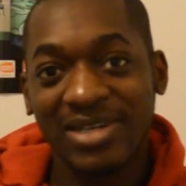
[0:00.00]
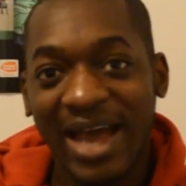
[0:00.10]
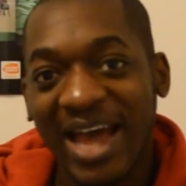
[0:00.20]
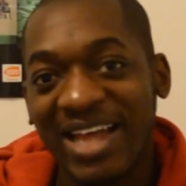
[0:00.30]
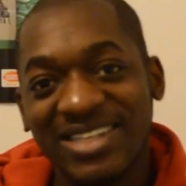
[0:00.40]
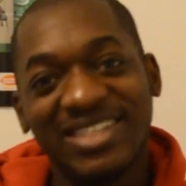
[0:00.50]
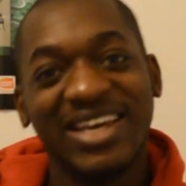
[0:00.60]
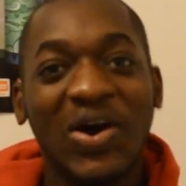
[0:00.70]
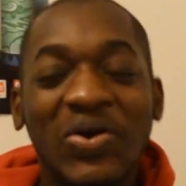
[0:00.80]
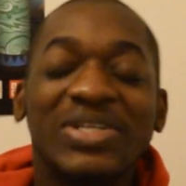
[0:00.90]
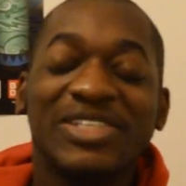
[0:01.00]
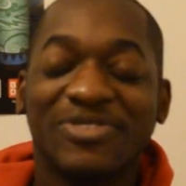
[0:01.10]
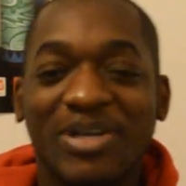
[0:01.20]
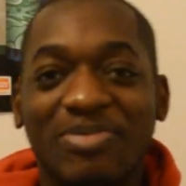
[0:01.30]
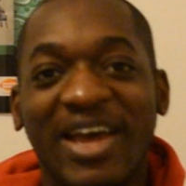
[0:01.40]
her hand and they hold it
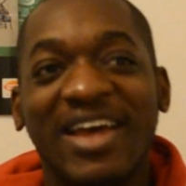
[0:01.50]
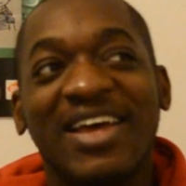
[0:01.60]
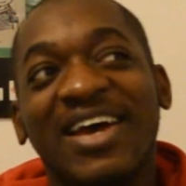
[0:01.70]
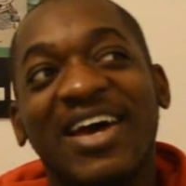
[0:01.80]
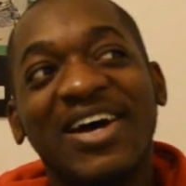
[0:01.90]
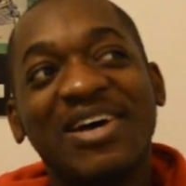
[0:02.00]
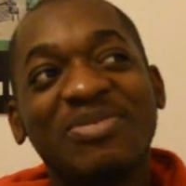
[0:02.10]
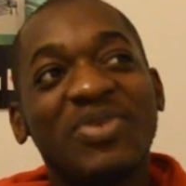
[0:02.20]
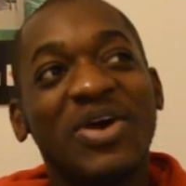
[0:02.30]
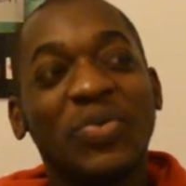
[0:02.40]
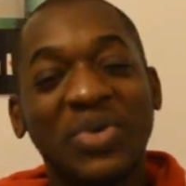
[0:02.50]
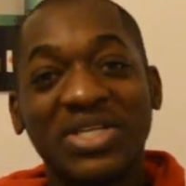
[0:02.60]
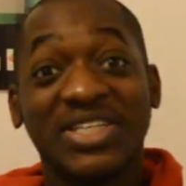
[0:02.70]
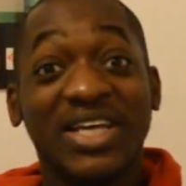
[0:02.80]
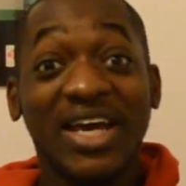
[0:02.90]
for a bit.
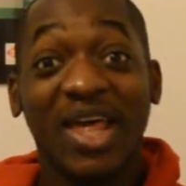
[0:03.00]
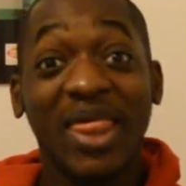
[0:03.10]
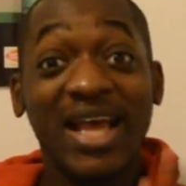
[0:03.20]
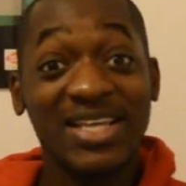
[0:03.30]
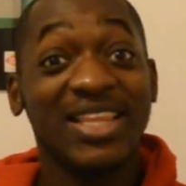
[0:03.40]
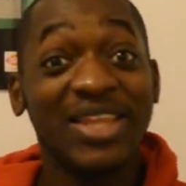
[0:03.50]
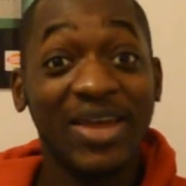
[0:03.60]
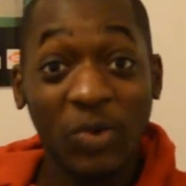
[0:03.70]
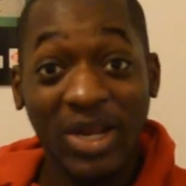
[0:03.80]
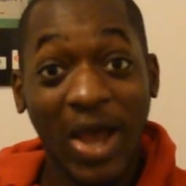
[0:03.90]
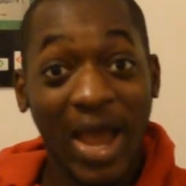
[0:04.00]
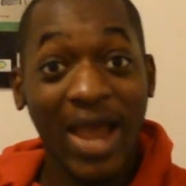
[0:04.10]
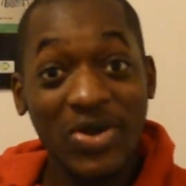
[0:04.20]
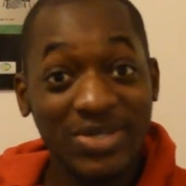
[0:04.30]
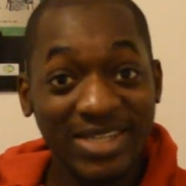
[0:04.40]
Like when
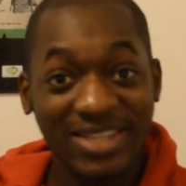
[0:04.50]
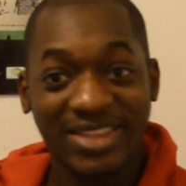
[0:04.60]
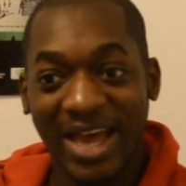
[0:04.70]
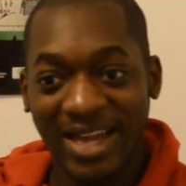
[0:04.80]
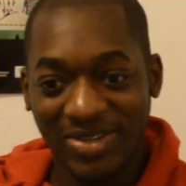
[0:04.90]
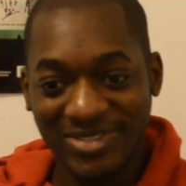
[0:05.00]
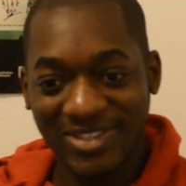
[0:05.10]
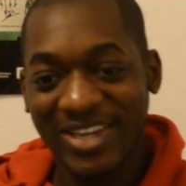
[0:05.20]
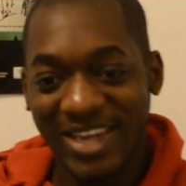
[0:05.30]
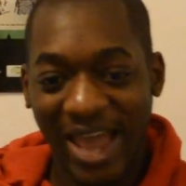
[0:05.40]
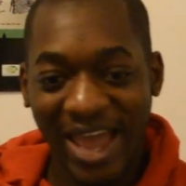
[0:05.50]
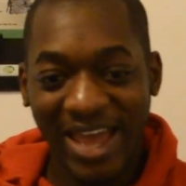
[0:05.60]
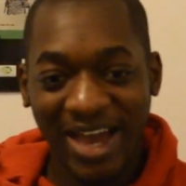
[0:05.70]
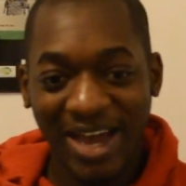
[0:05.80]
Kaito did that and I was looking at it,